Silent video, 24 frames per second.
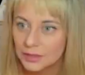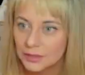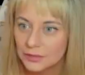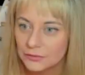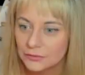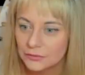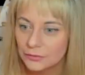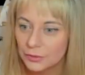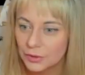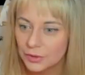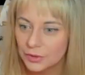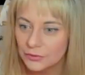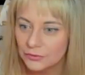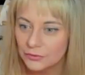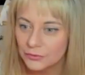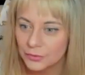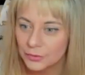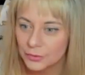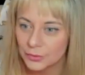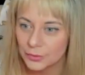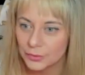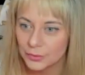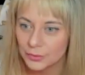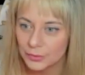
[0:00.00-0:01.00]
For
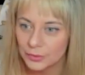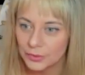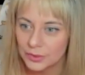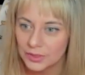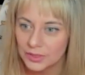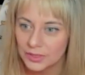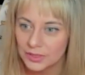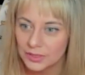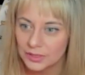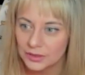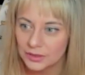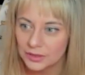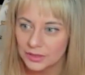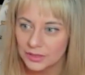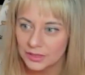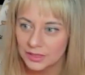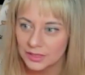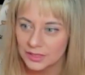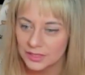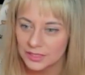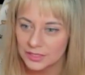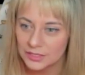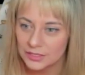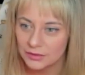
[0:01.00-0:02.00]
food, the only thing
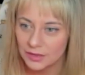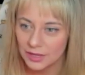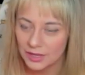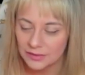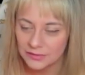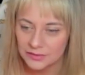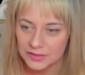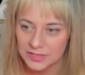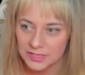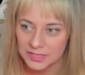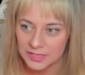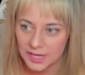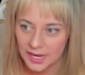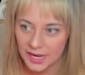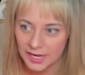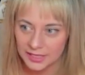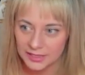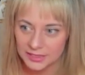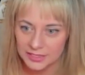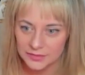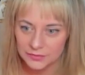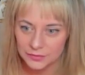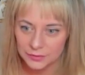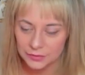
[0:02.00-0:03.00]
they do have is the
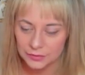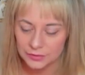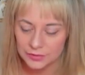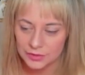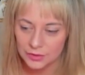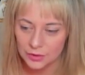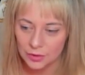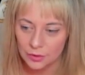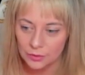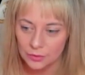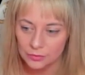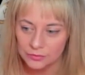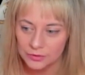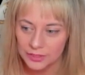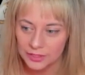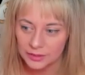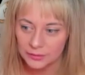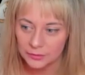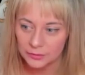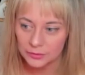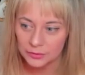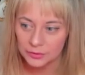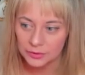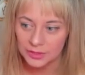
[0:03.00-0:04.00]
cactus fruit, so hopefully it
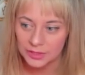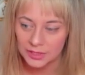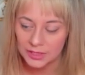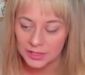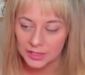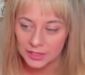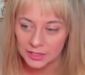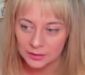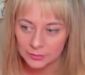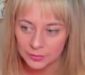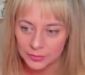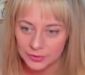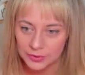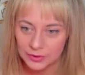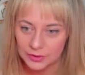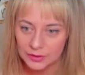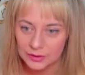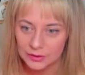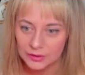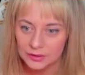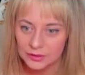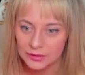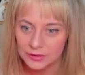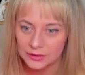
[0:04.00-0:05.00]
will keep
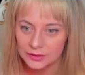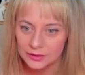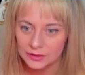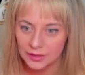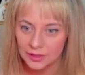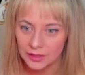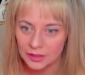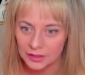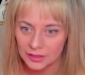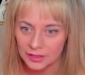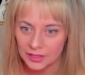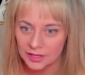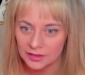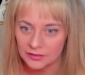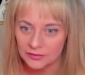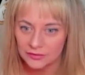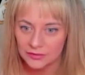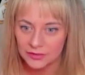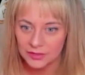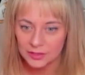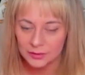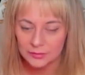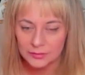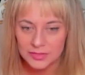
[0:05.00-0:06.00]
long enough for
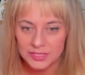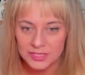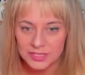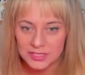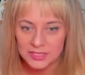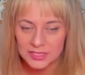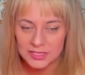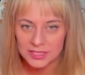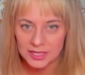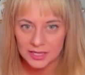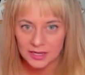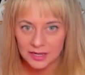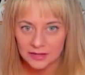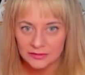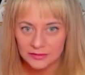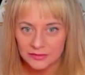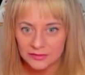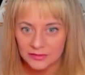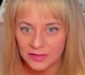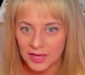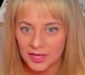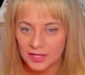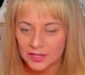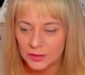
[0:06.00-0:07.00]
them to sustain off of
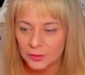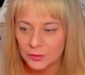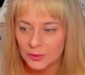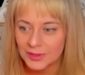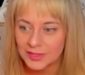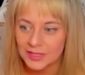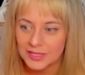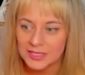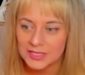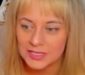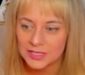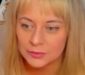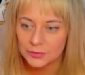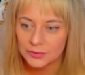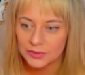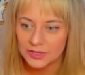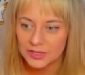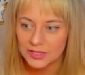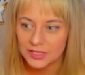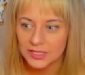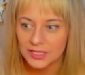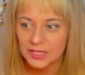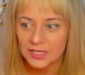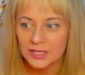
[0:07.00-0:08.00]
that the way they did with
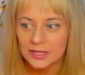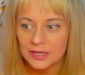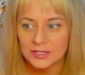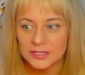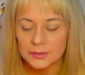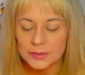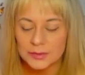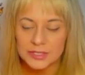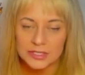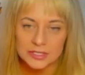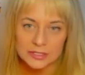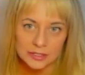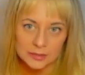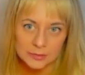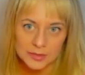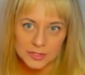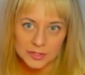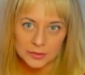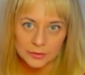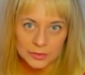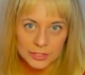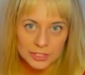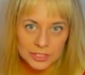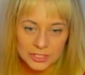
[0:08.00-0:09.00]
the sweet syrups
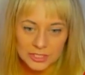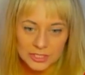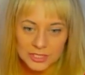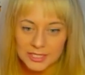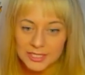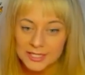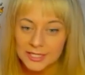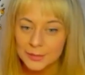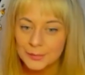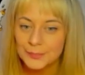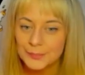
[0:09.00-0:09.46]
originally.